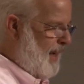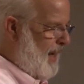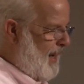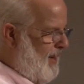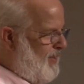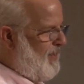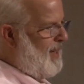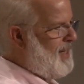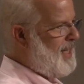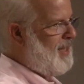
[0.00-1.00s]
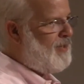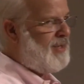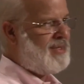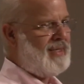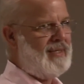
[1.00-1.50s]
And it's very
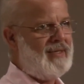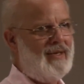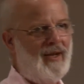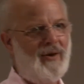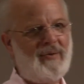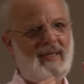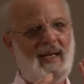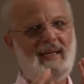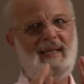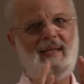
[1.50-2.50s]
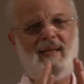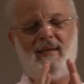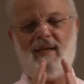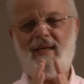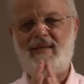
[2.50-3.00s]
interesting to note that
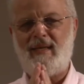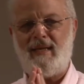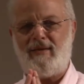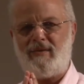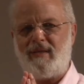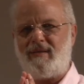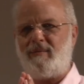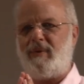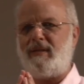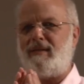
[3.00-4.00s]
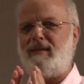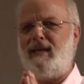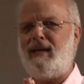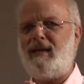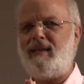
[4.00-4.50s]
his interest was
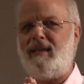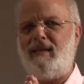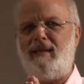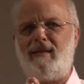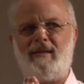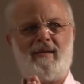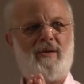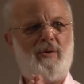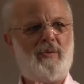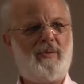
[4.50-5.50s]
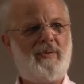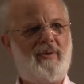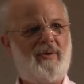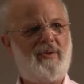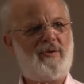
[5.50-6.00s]
not in gold
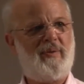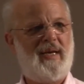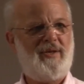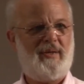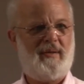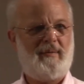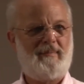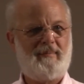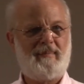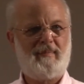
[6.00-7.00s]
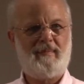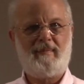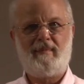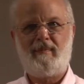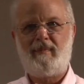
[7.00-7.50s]
or treasure.
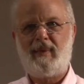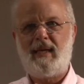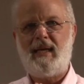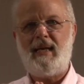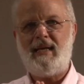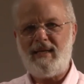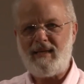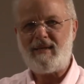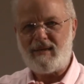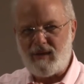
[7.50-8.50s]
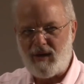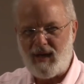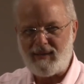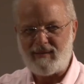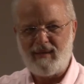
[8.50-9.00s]
He
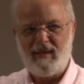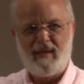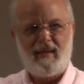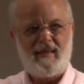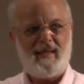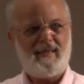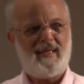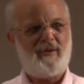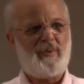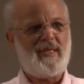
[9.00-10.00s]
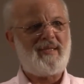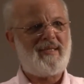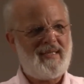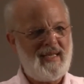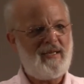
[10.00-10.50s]
thought that there was
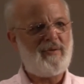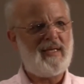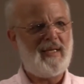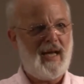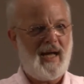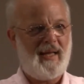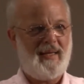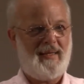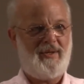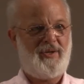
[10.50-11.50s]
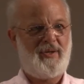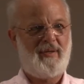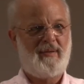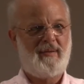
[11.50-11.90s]
secret knowledge